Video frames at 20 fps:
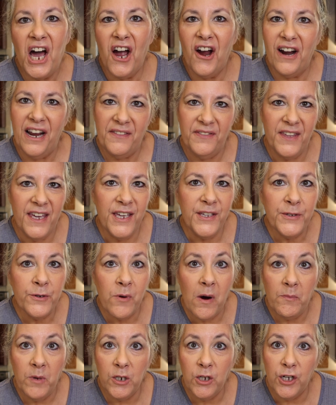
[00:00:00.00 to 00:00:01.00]
All right, these
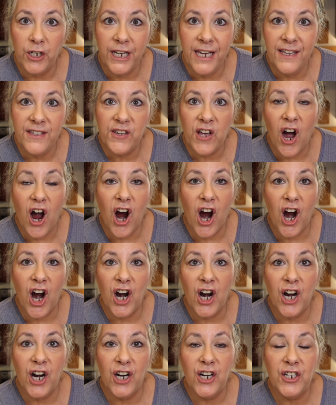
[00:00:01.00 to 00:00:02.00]
Crumbl cookies
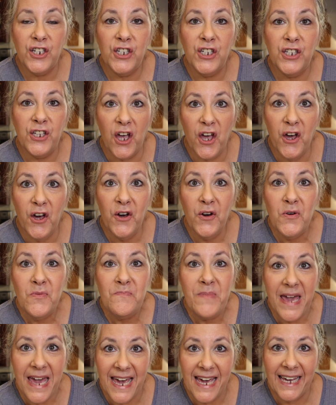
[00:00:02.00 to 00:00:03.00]
are so
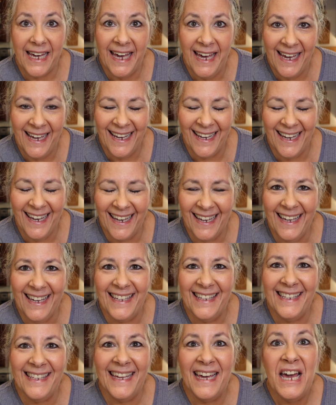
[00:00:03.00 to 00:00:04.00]
big.
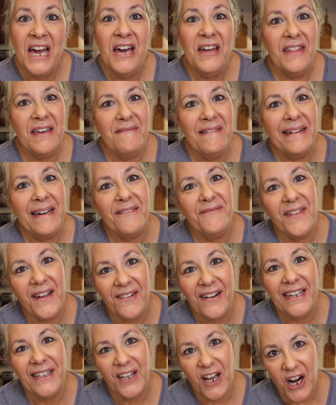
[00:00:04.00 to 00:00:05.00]
They make a
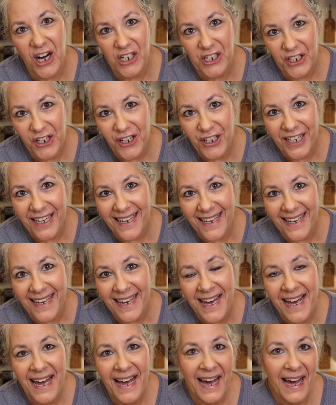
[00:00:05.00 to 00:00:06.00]
very large cookie.
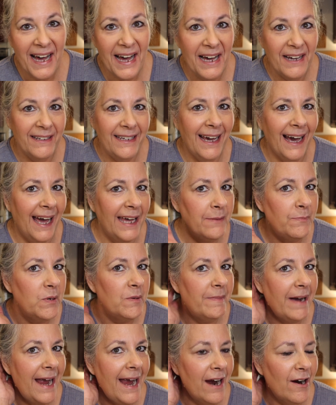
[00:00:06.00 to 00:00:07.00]
Yeah, I had to put
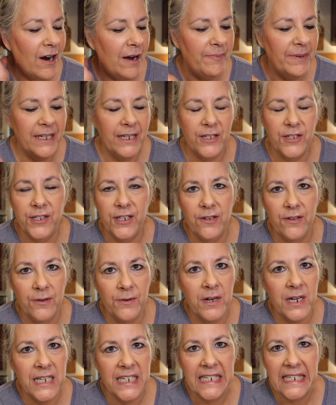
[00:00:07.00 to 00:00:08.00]
my hair up. It is
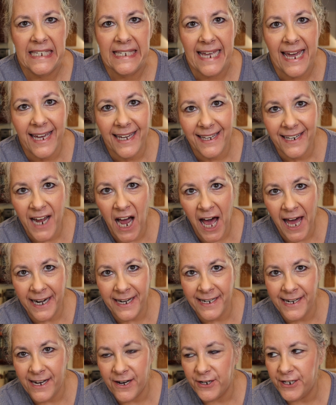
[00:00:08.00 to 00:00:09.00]
so stinking hot
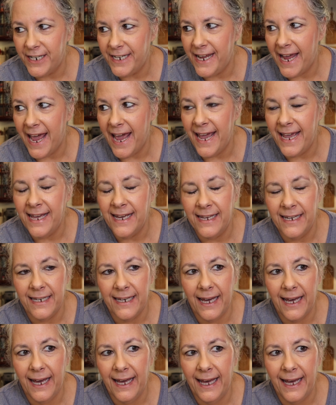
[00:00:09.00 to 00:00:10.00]
in here today.
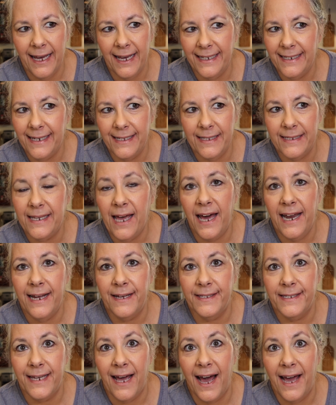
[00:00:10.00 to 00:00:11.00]
It's hot
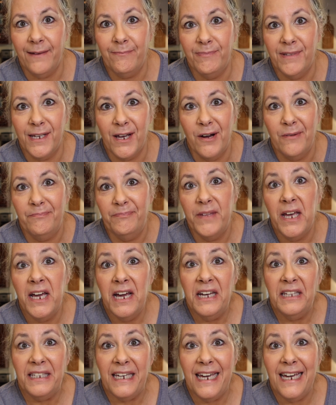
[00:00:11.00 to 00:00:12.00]
outside, so
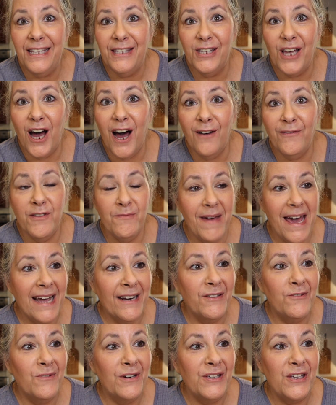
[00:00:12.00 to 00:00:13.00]
the heat's off, the
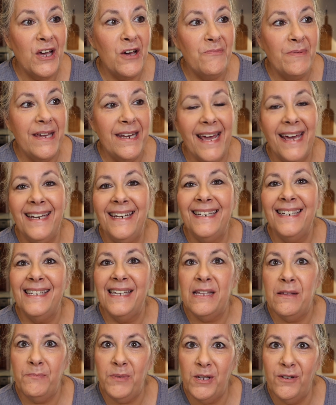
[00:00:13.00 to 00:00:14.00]
back door's open, and it
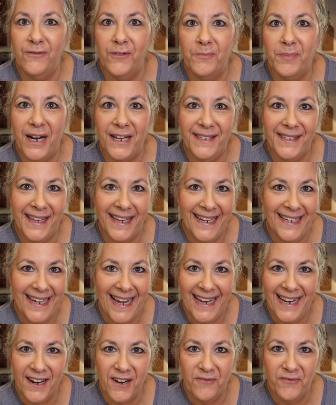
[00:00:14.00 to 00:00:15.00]
is a beautiful, bright, sunny
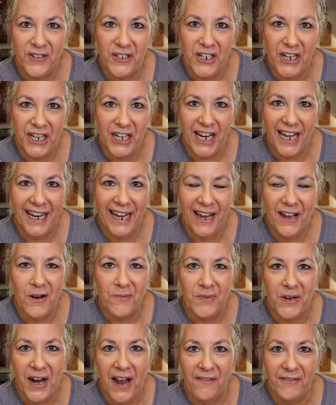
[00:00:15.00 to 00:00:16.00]
day here in Virginia, and I
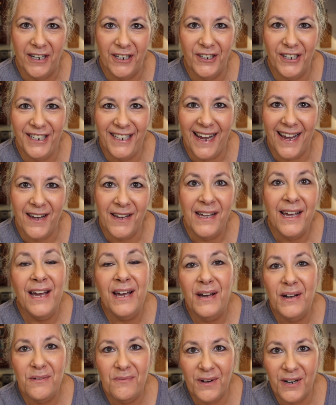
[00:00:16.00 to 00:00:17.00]
hope you're having a good day
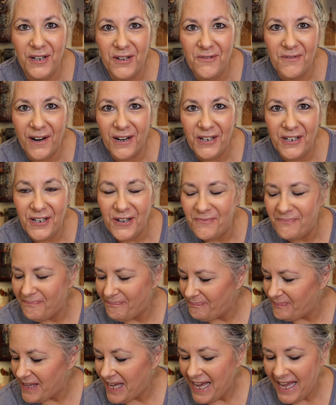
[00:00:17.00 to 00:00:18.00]
where you are too.
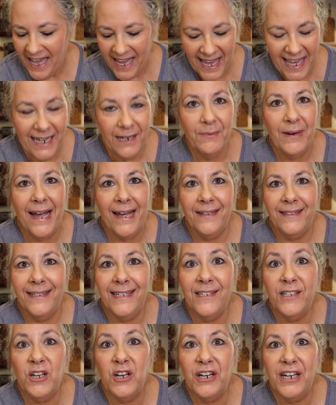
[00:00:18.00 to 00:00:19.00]
Anyway,
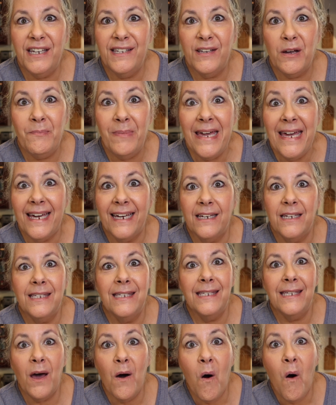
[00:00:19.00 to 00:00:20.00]
these cookies are big,
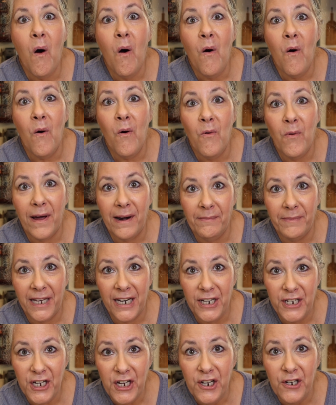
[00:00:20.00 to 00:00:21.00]
so what I'm
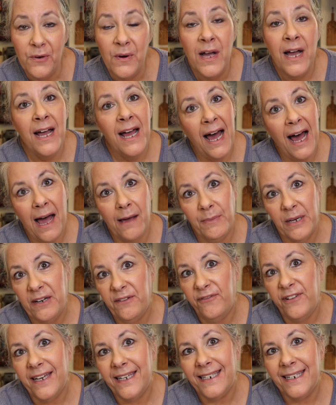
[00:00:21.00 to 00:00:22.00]
gonna do, I'm gonna
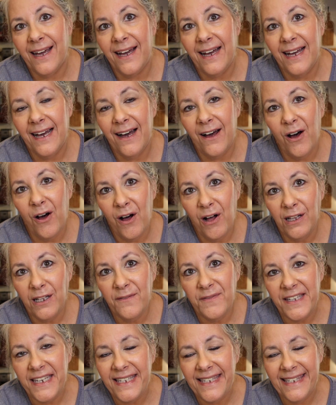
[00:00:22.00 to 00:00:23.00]
fit all
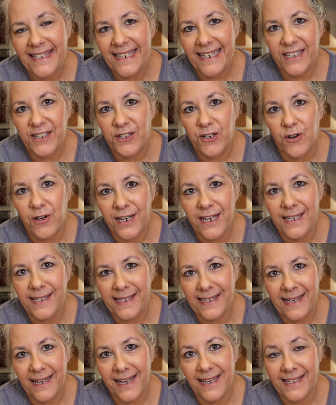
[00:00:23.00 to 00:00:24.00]
of these 6 cookies
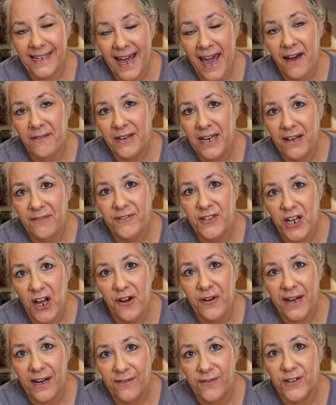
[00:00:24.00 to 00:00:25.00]
because I have enough
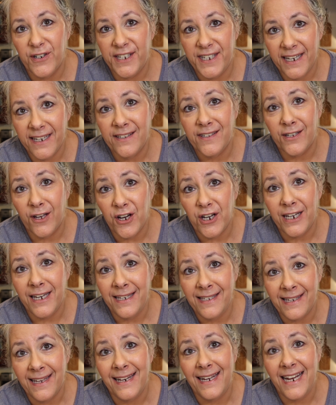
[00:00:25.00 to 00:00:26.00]
dough here for 6
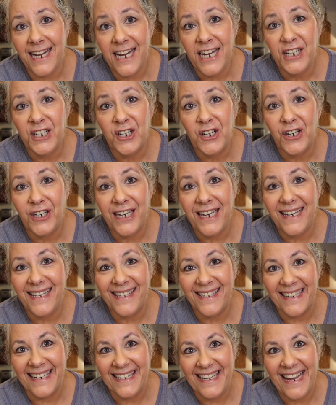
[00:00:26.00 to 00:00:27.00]
cookies, and each cookie is
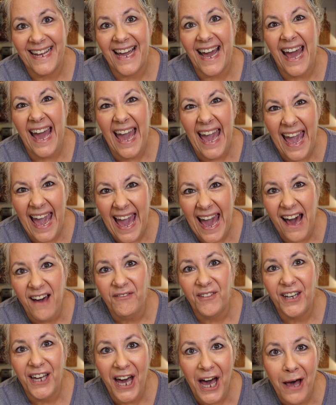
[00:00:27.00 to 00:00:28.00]
gonna take a
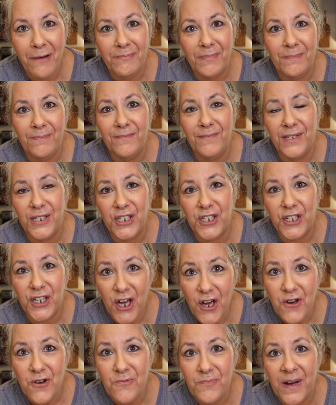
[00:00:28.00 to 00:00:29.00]
½ cup
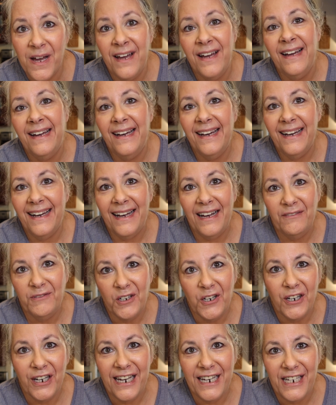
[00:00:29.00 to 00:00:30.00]
scoop of
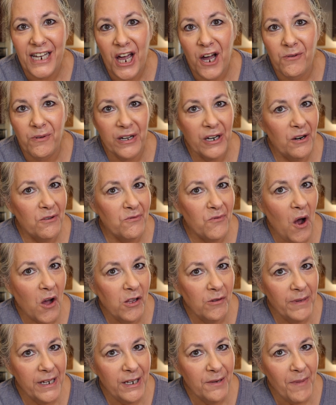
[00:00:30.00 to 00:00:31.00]
cookie dough. We're gonna roll
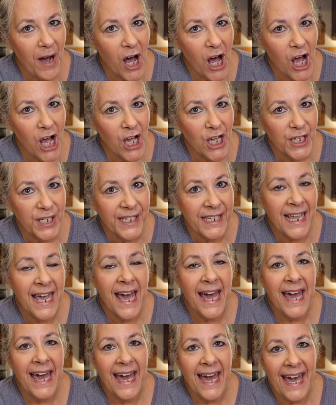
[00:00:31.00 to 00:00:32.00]
them into balls,
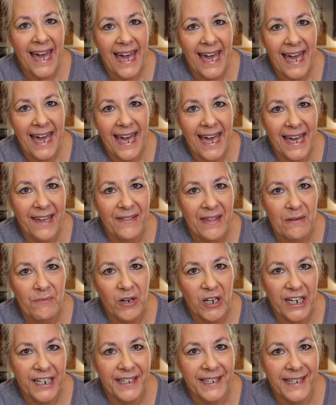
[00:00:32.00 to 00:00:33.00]
and then
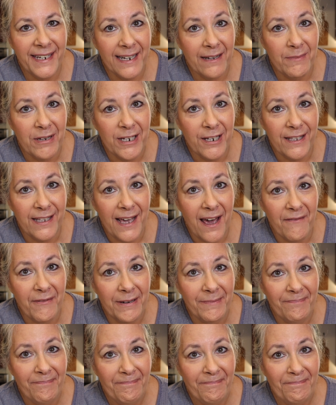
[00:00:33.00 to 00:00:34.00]
we're gonna stick them into the
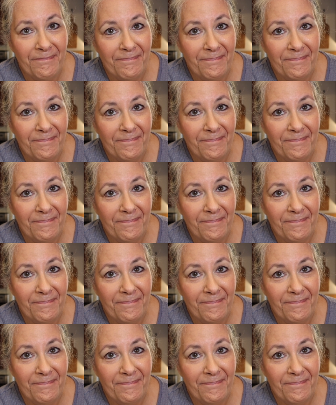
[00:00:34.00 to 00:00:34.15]
oven.